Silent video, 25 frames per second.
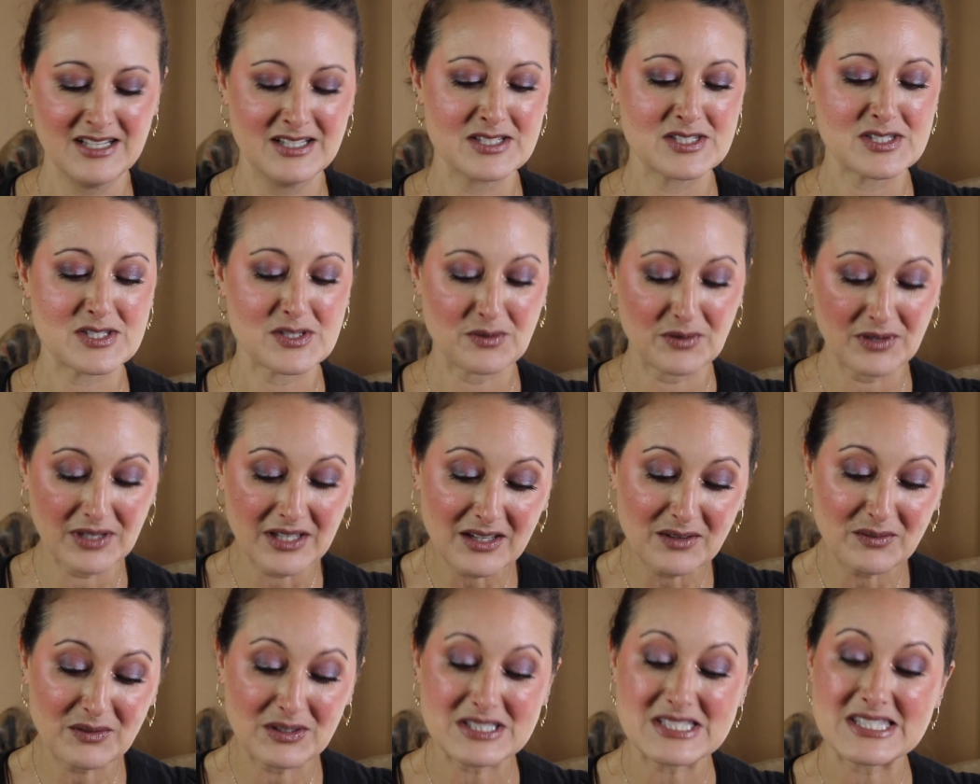So
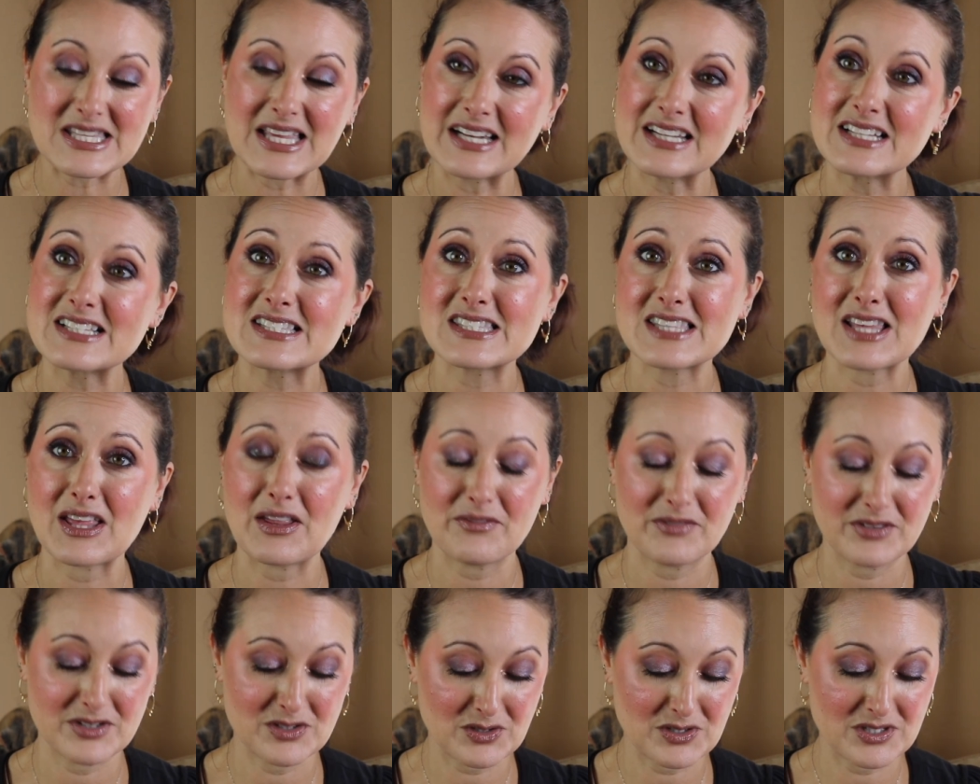anyways, that is
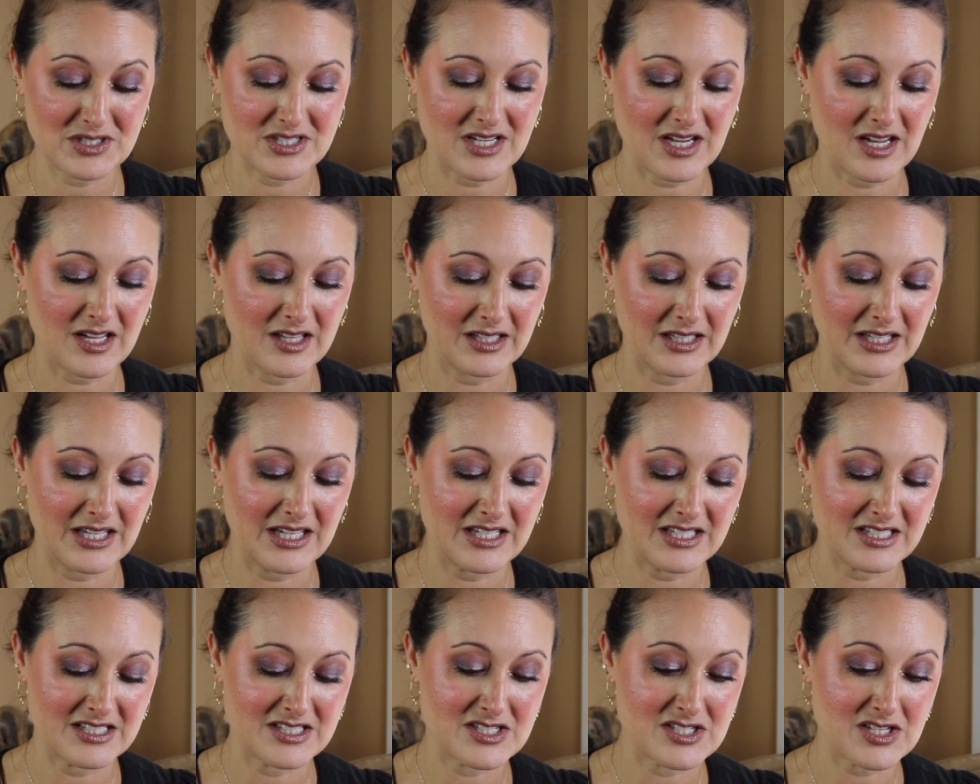Salvador
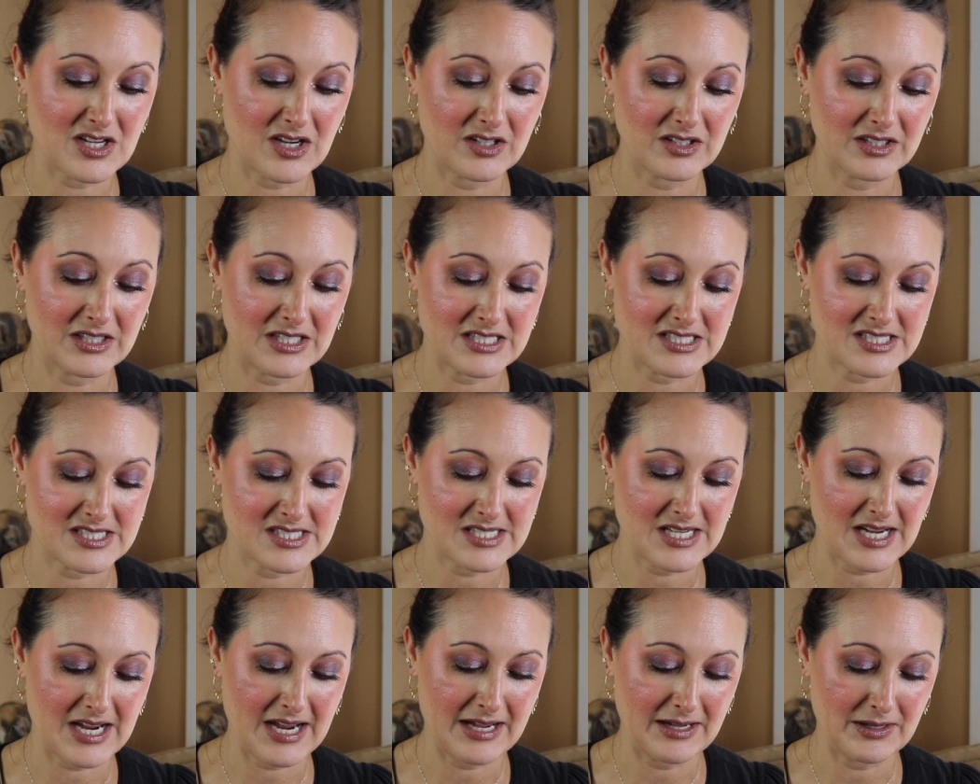Dali, Dali
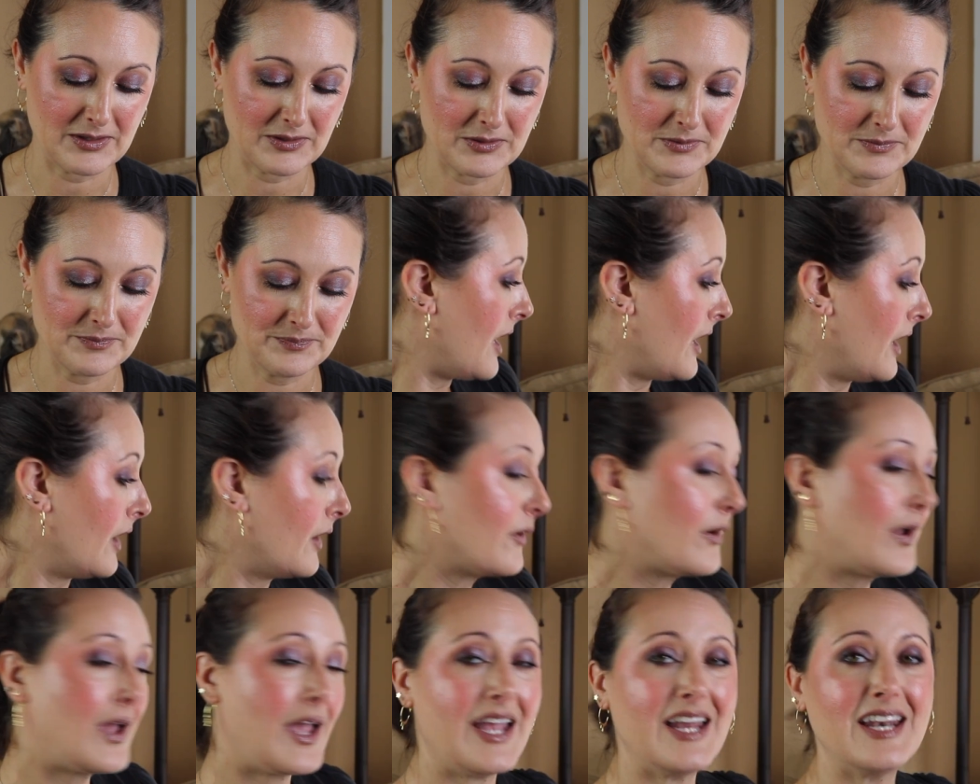style.
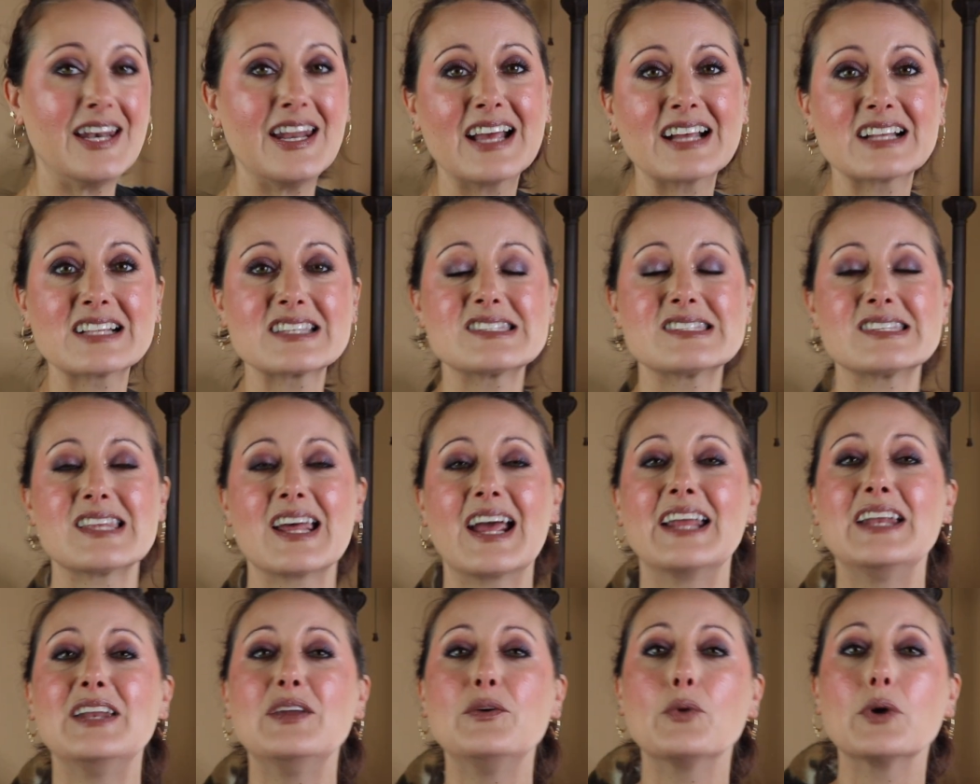Okay, next,
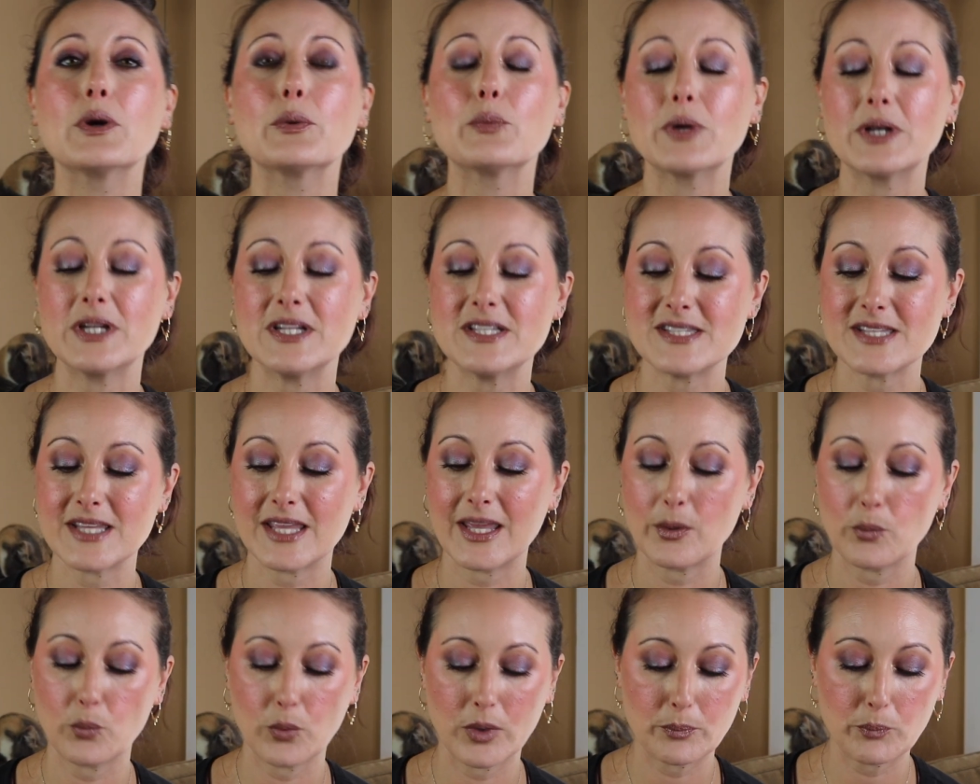I knew I wanted to
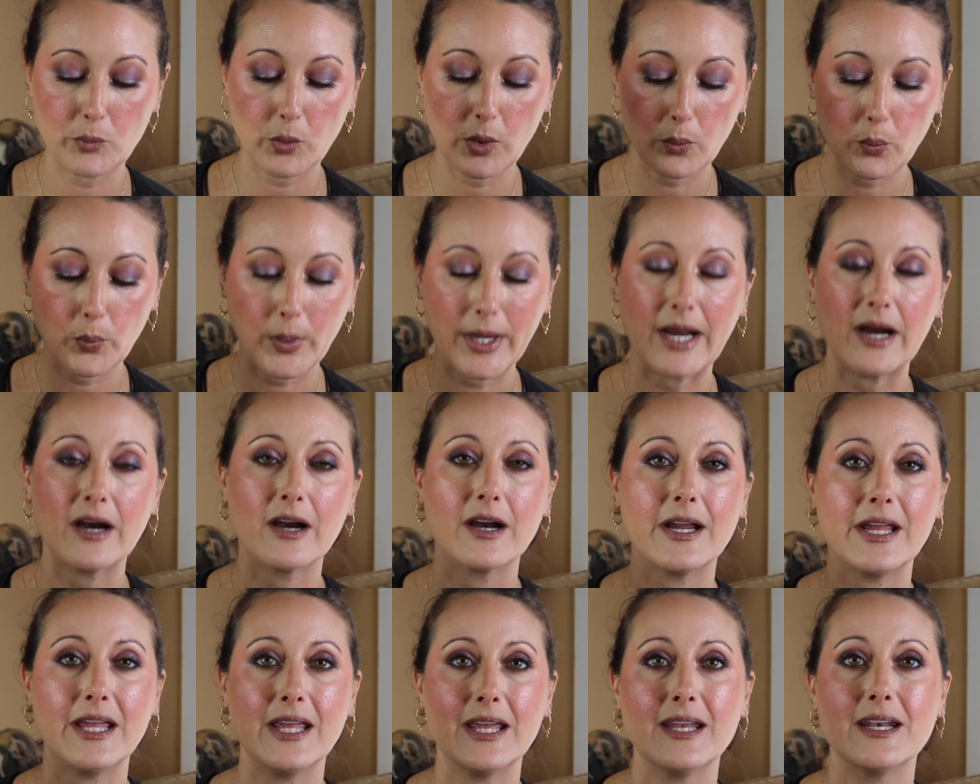get one more wear
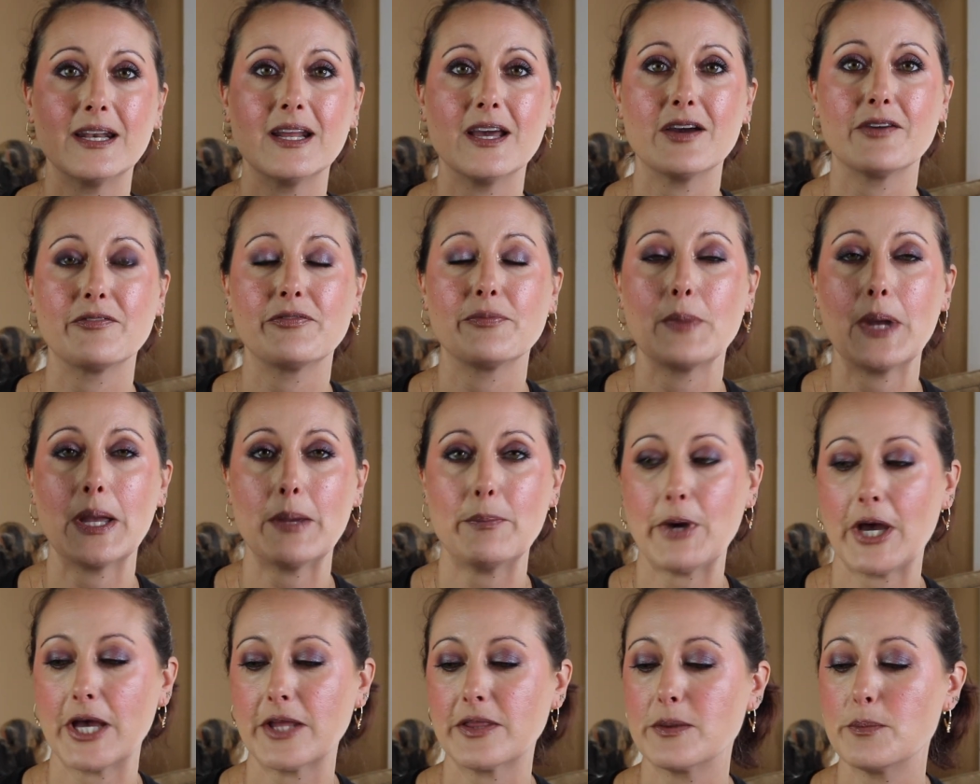in of my
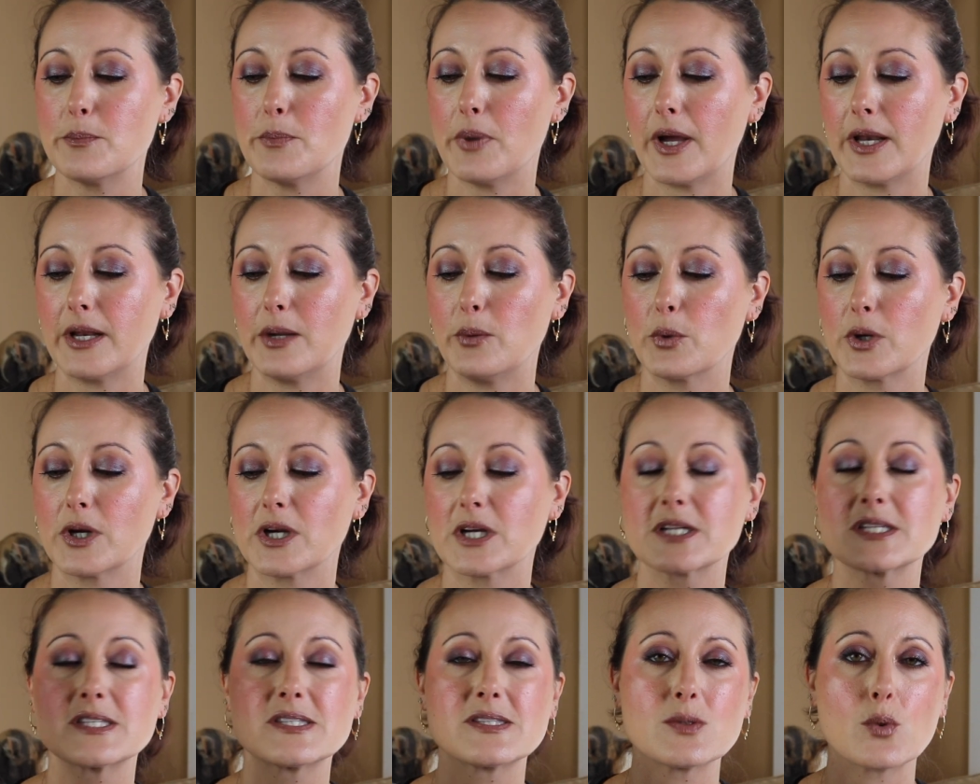Bath & Body
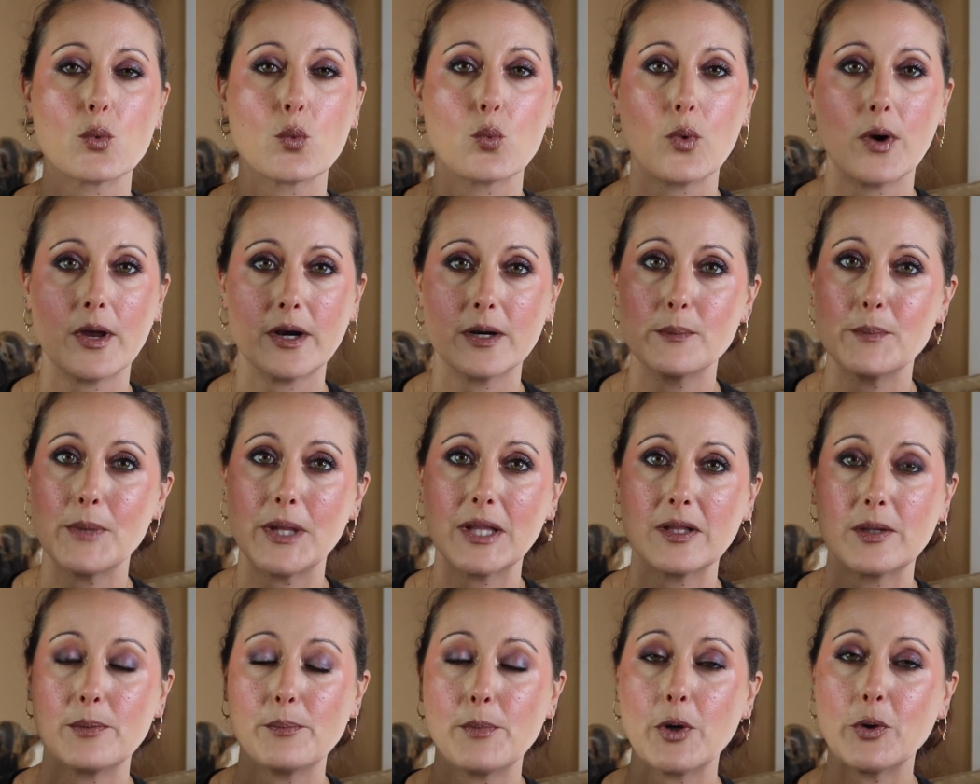Works
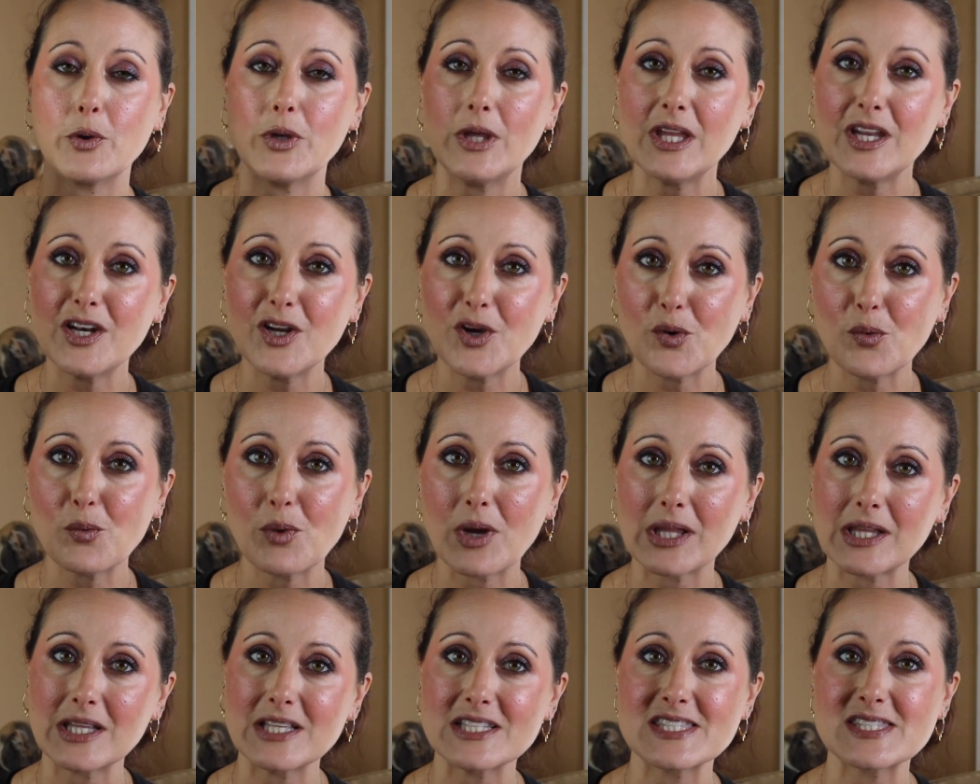Watermelon Mojito
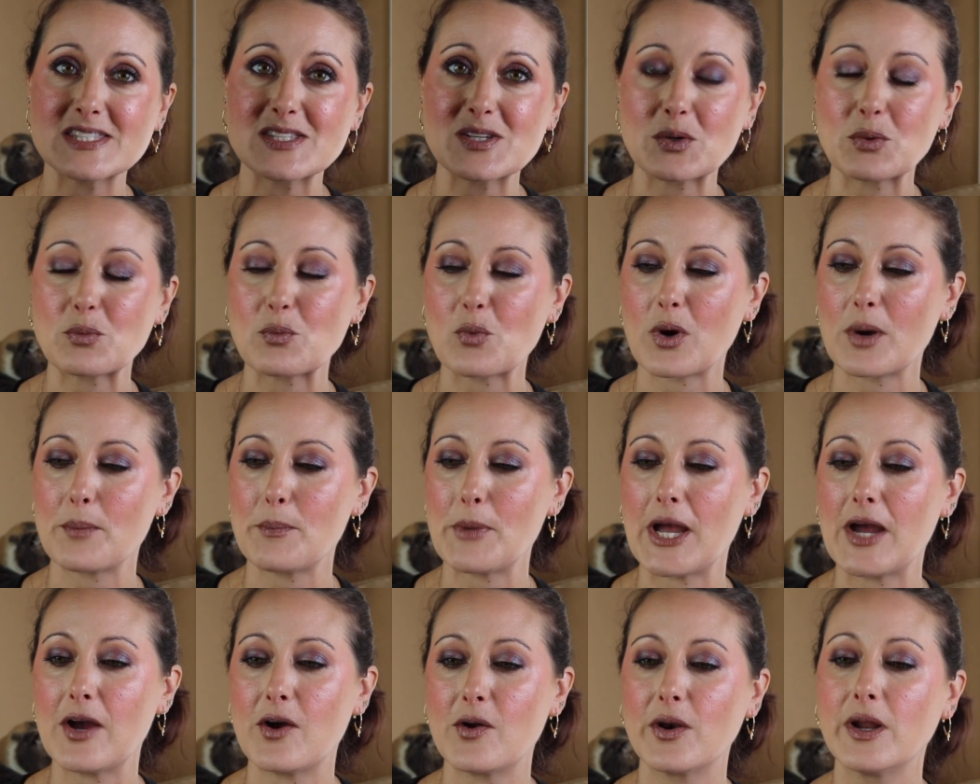while it's still warm
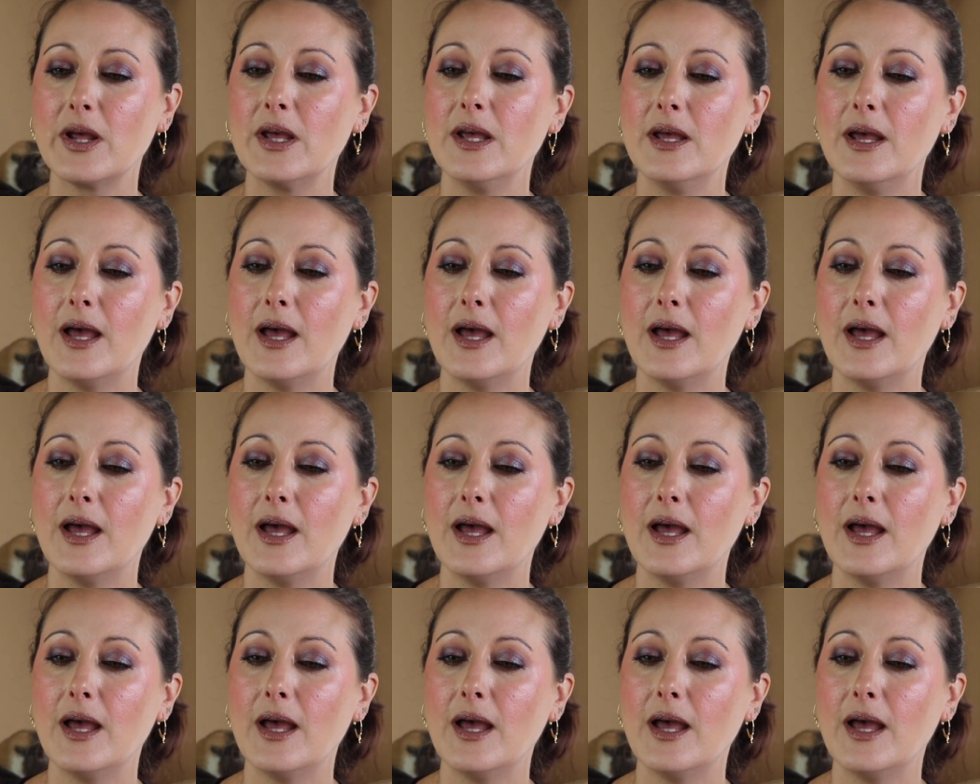out.